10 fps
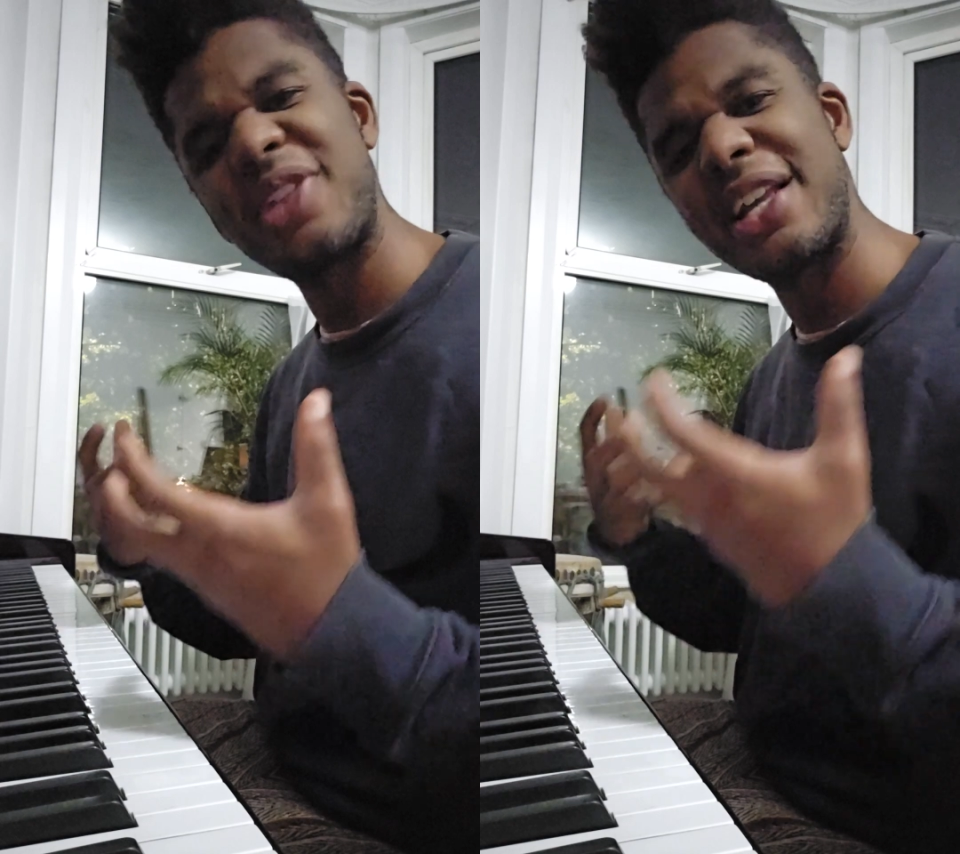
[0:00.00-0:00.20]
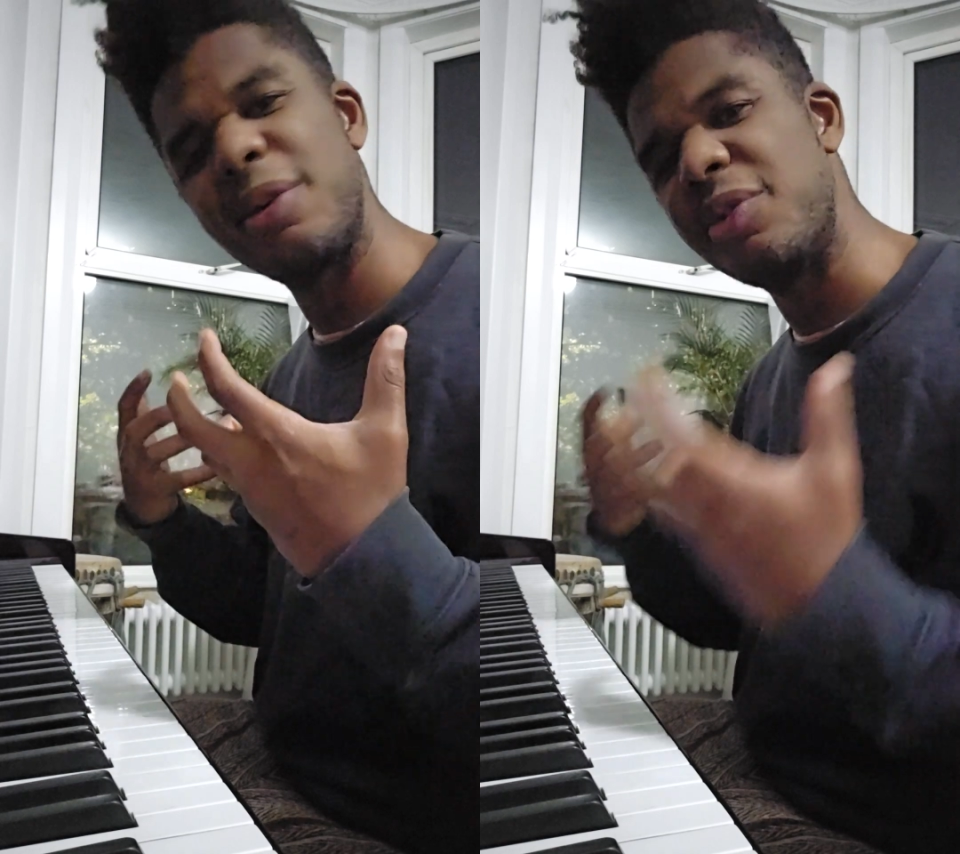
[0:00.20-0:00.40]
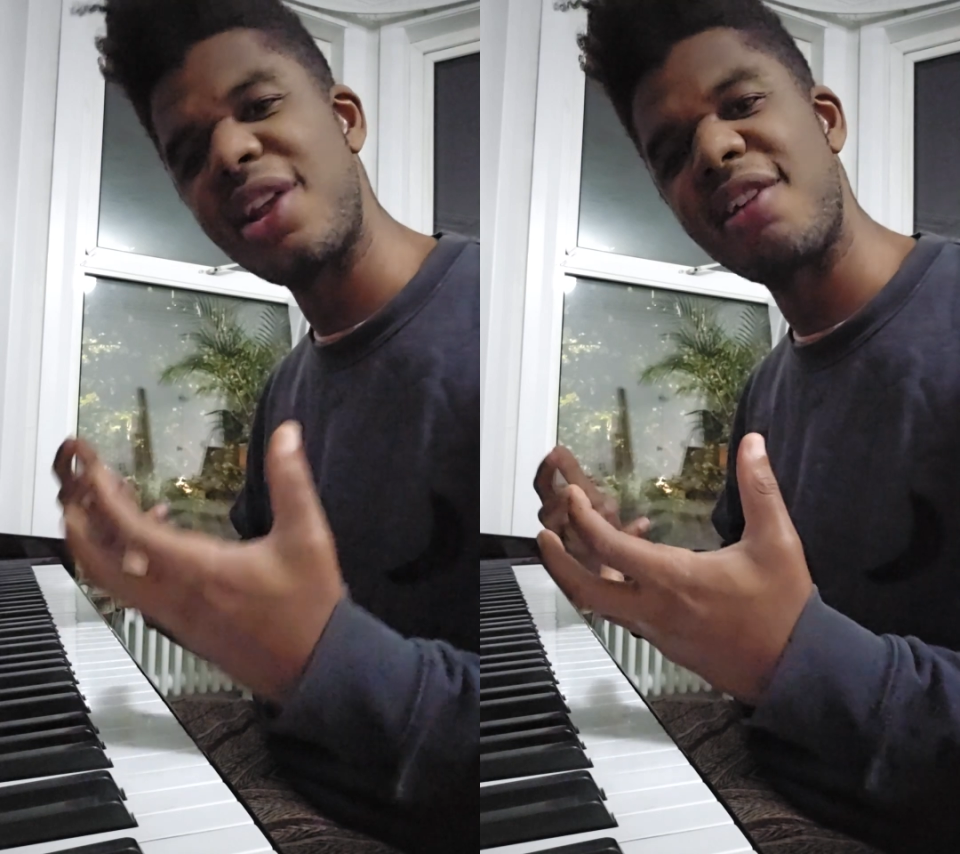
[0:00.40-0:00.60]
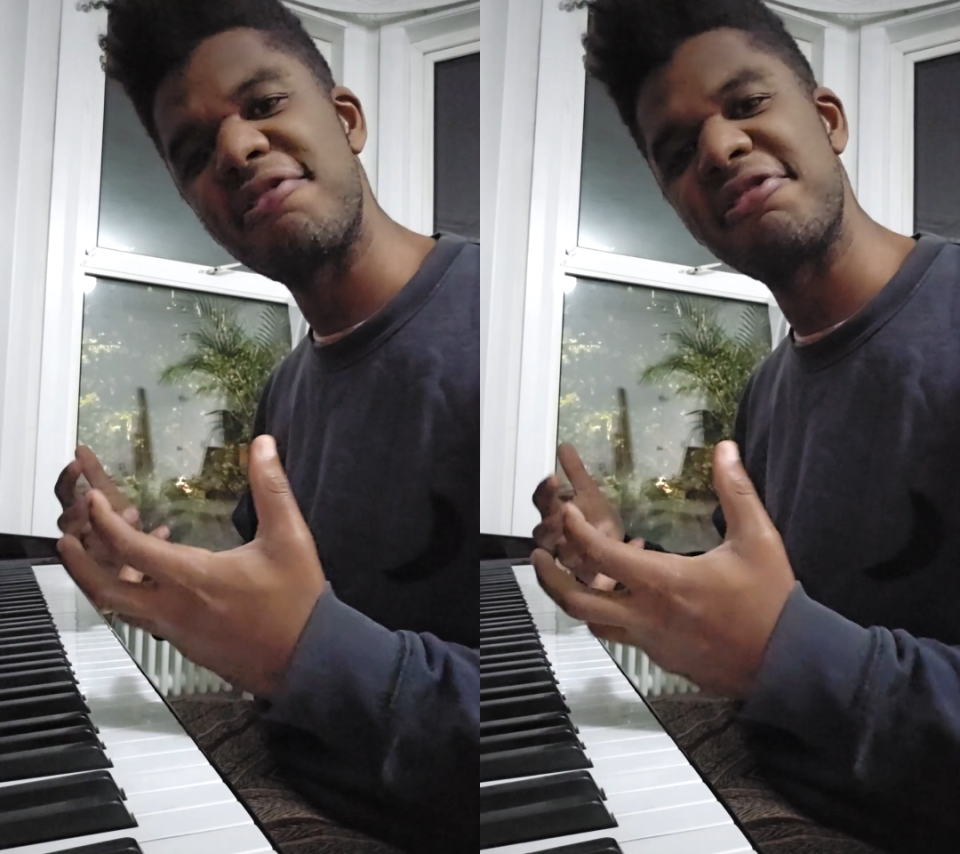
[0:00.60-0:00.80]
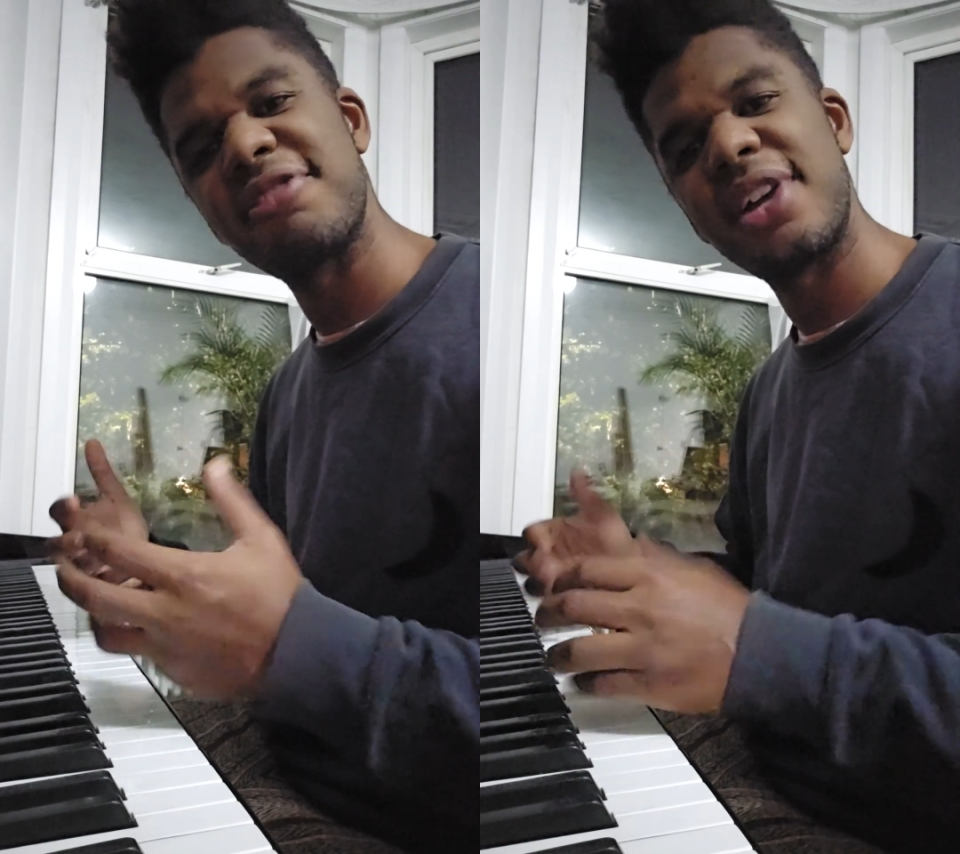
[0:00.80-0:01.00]
that you
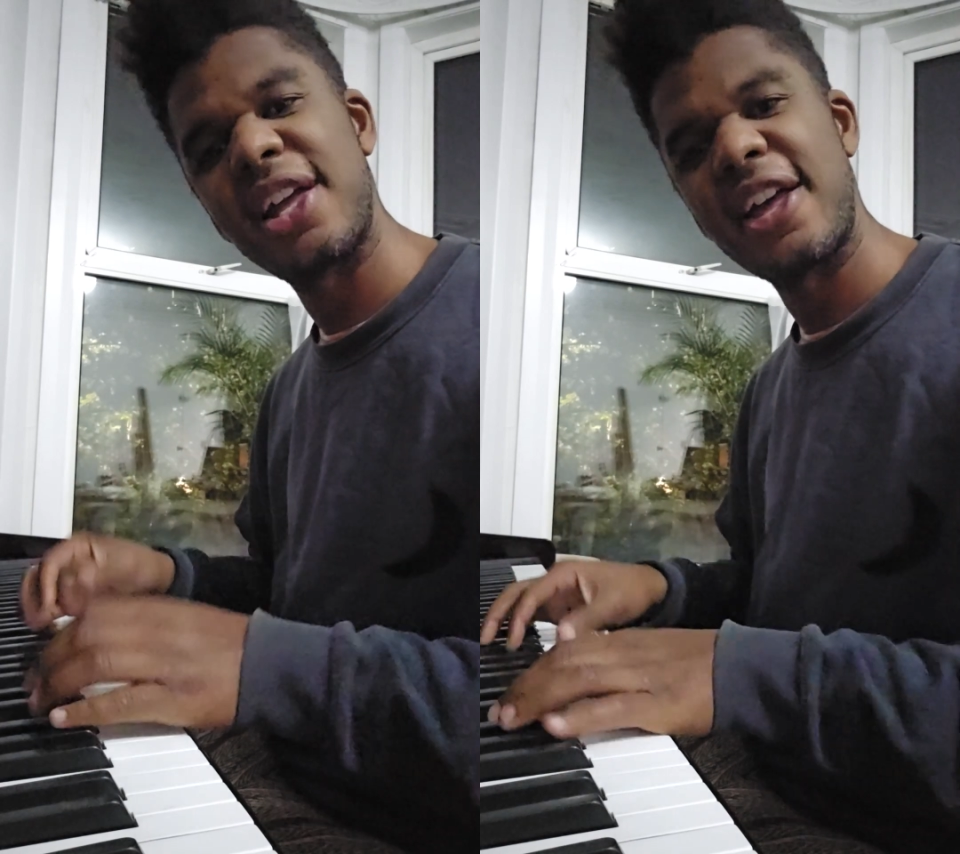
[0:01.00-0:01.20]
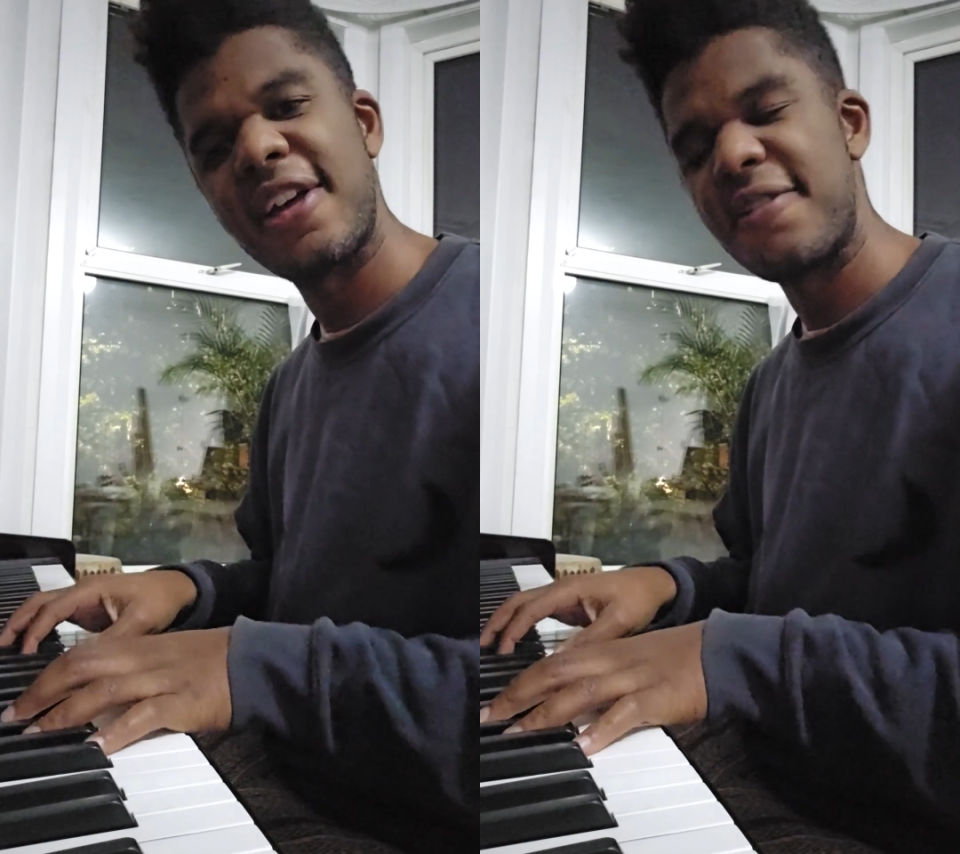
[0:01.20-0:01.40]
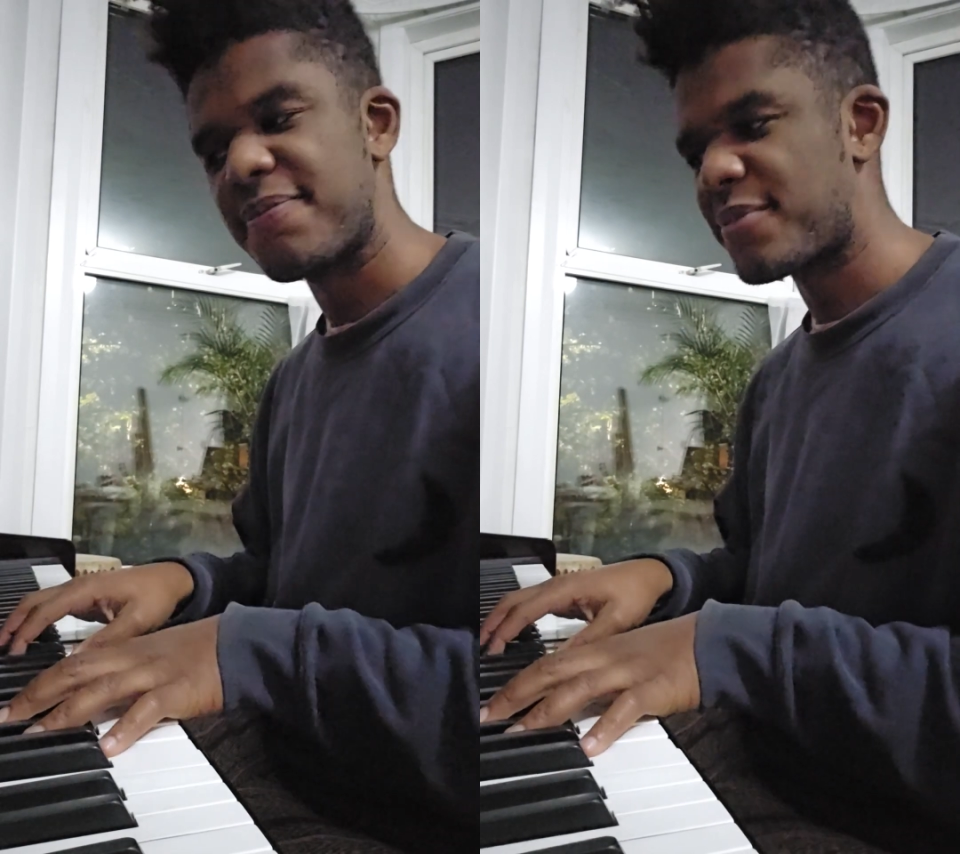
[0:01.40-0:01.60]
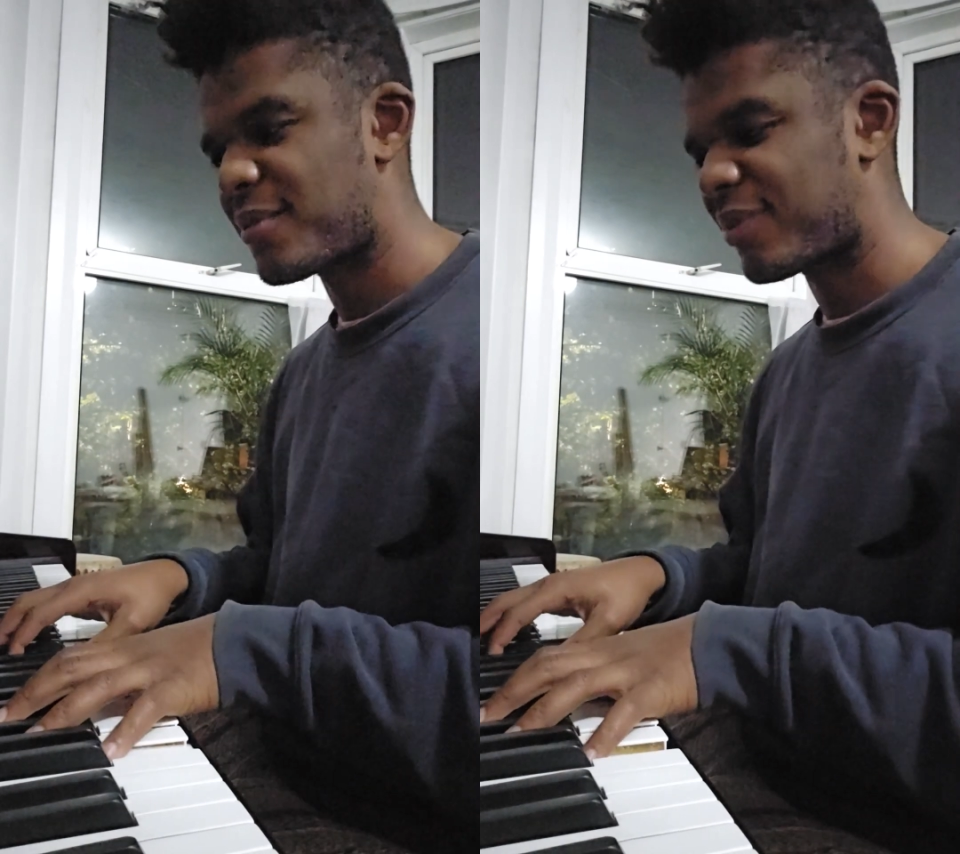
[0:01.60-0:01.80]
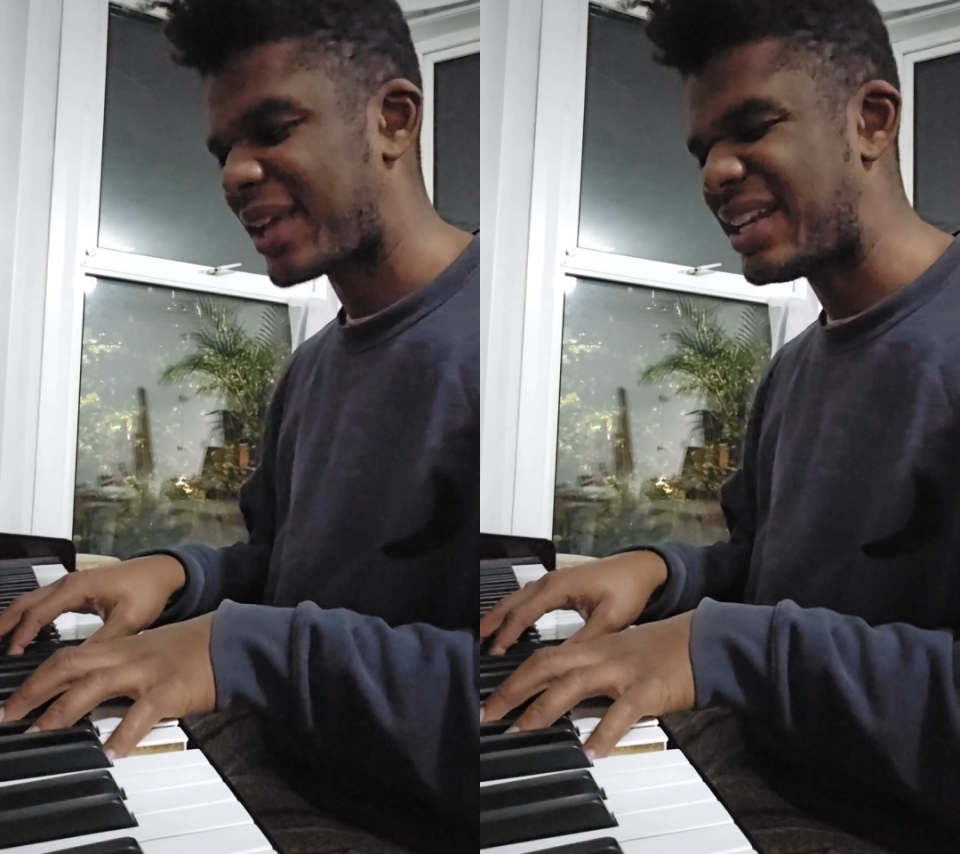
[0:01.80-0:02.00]
love.
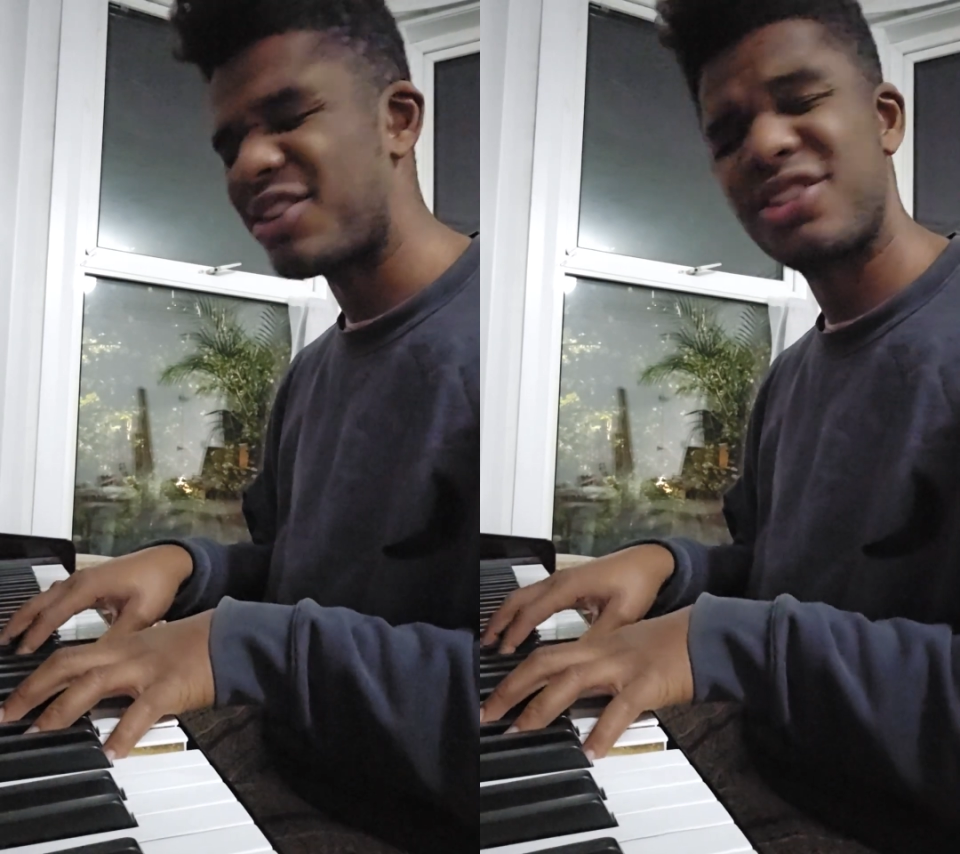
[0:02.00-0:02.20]
And